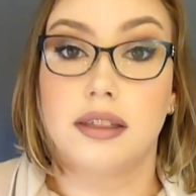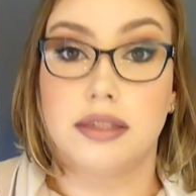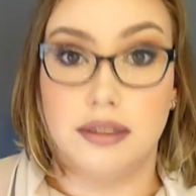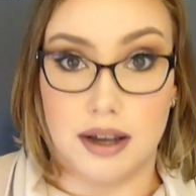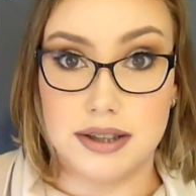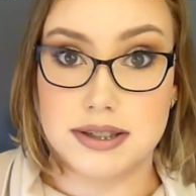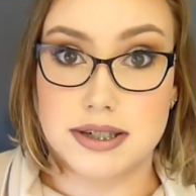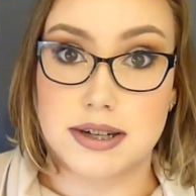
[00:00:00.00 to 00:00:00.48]

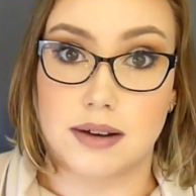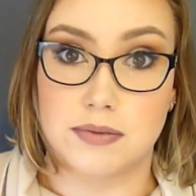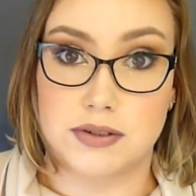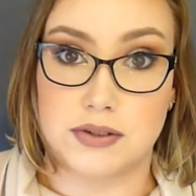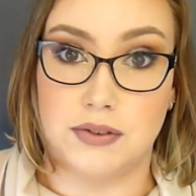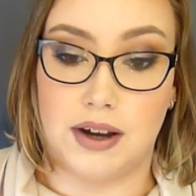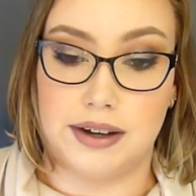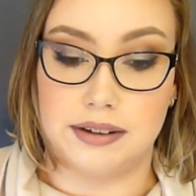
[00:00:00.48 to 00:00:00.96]
that
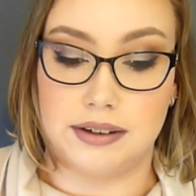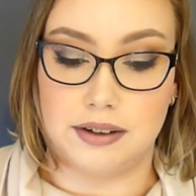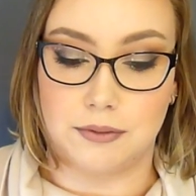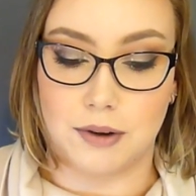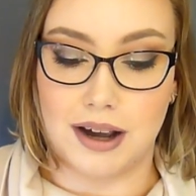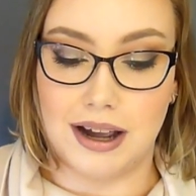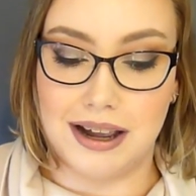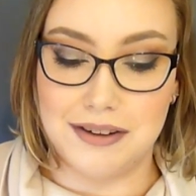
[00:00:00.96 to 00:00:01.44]
stuff's finally
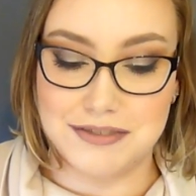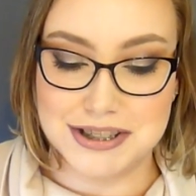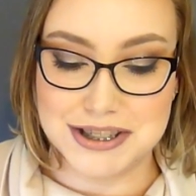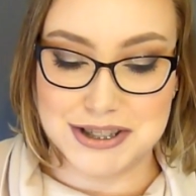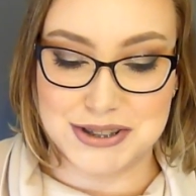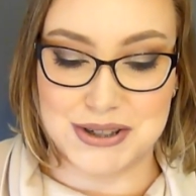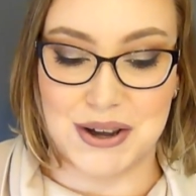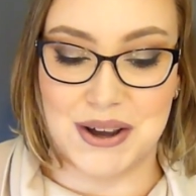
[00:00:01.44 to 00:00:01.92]
arrived.
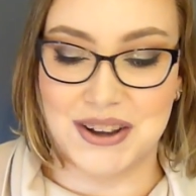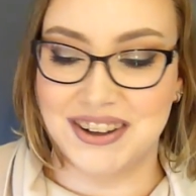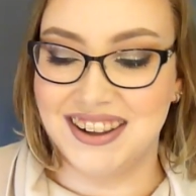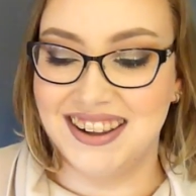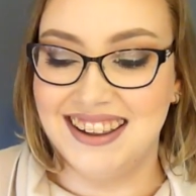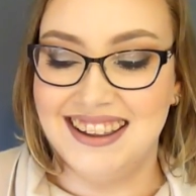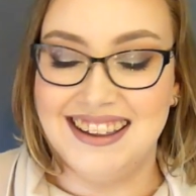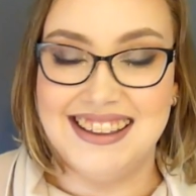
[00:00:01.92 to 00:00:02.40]

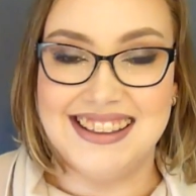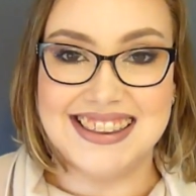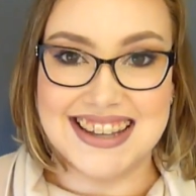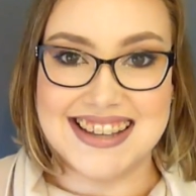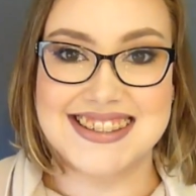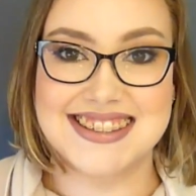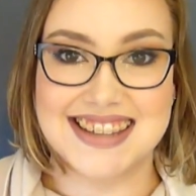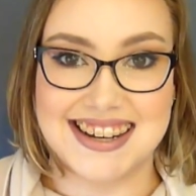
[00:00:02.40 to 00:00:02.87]
So
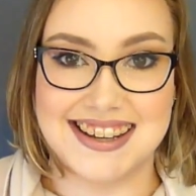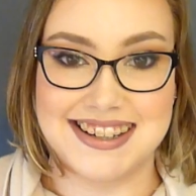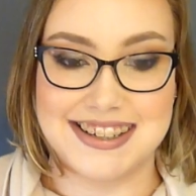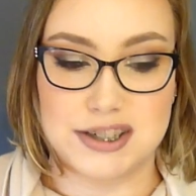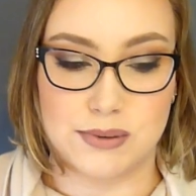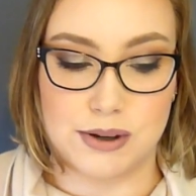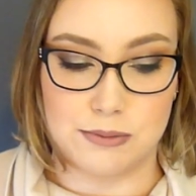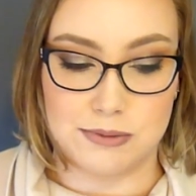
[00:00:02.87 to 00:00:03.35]
let's get
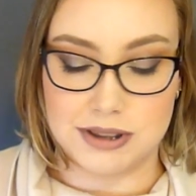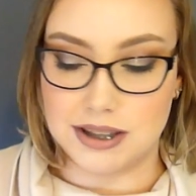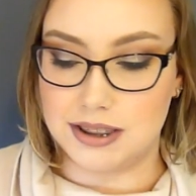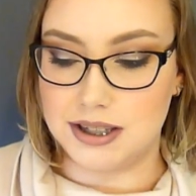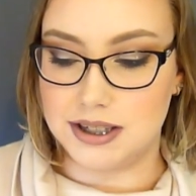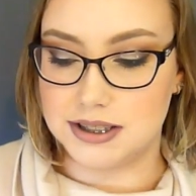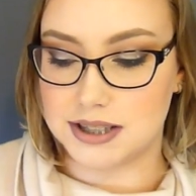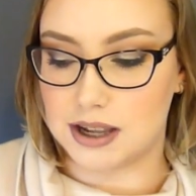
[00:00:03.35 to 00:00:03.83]
into it with the
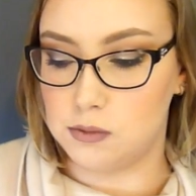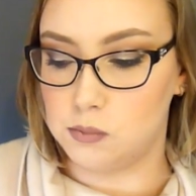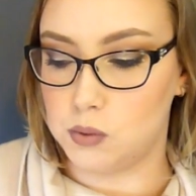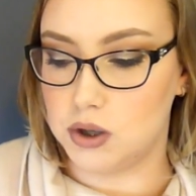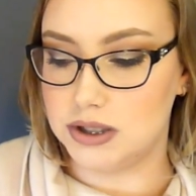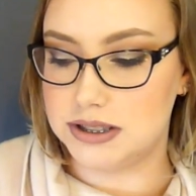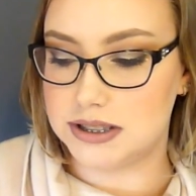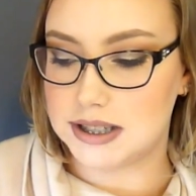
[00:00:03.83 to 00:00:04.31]
things I
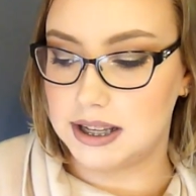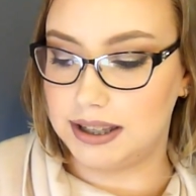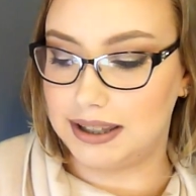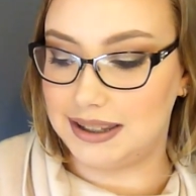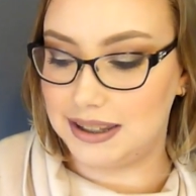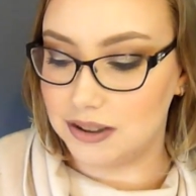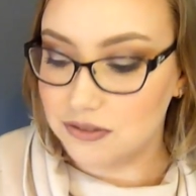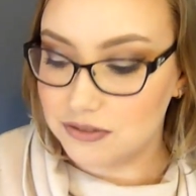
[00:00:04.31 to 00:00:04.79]
was
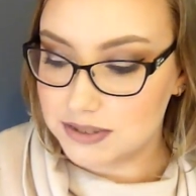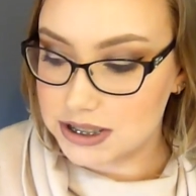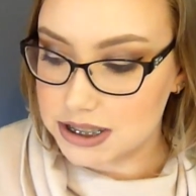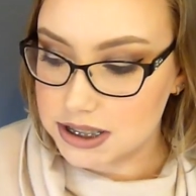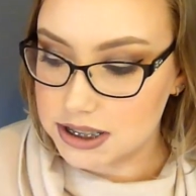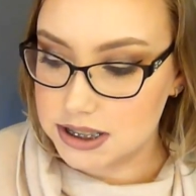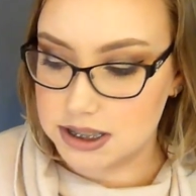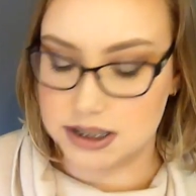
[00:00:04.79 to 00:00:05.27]

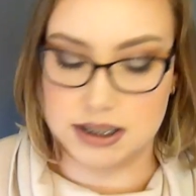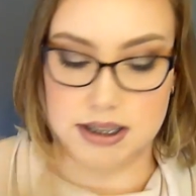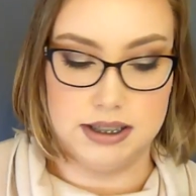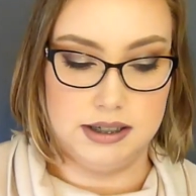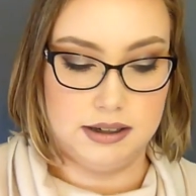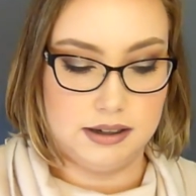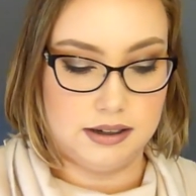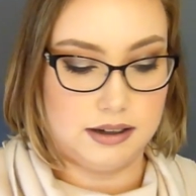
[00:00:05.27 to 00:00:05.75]
gifted,
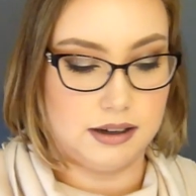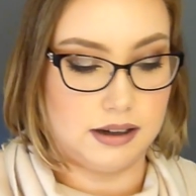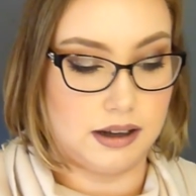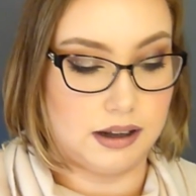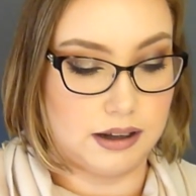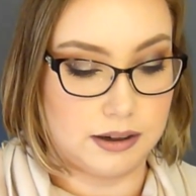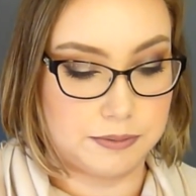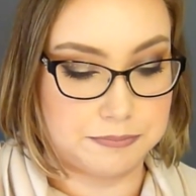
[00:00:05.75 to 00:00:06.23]

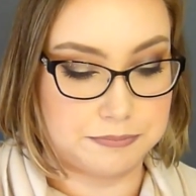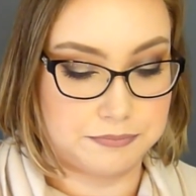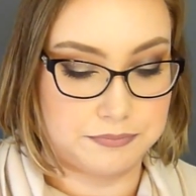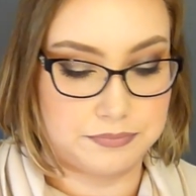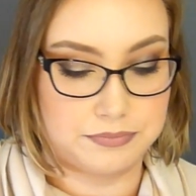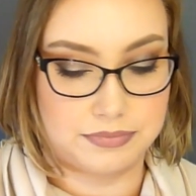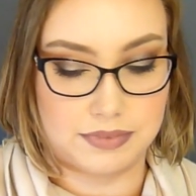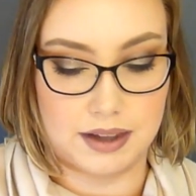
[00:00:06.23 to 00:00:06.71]

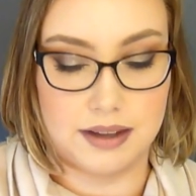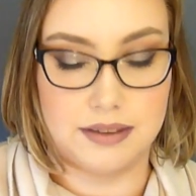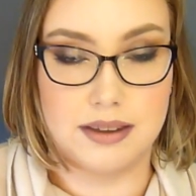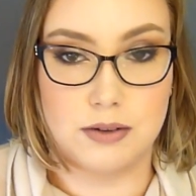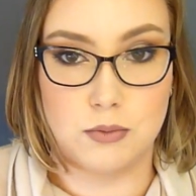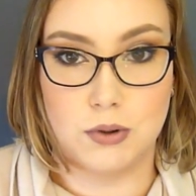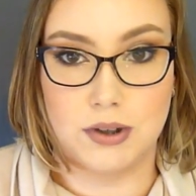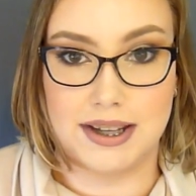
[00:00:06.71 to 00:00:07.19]
and
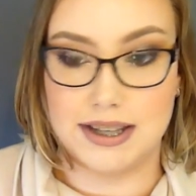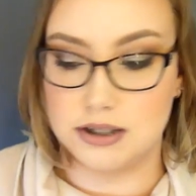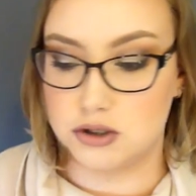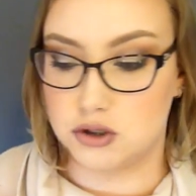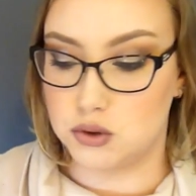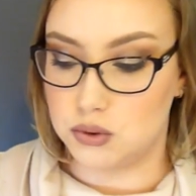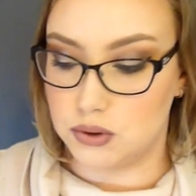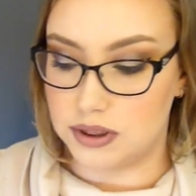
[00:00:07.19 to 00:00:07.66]
then we'll
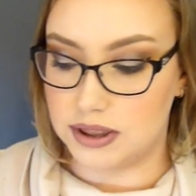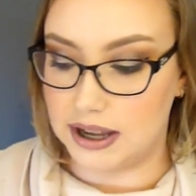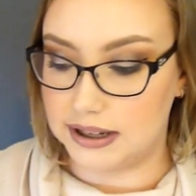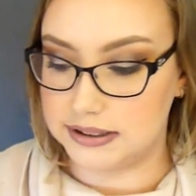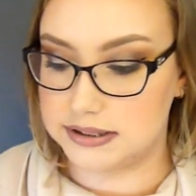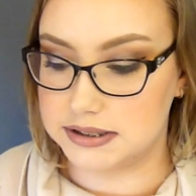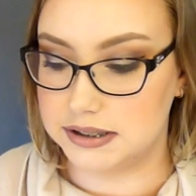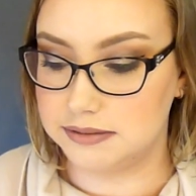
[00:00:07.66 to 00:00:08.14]
get to
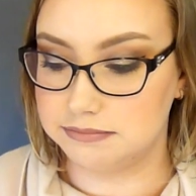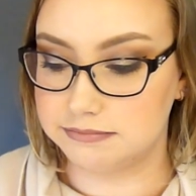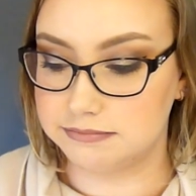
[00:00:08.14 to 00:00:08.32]
that.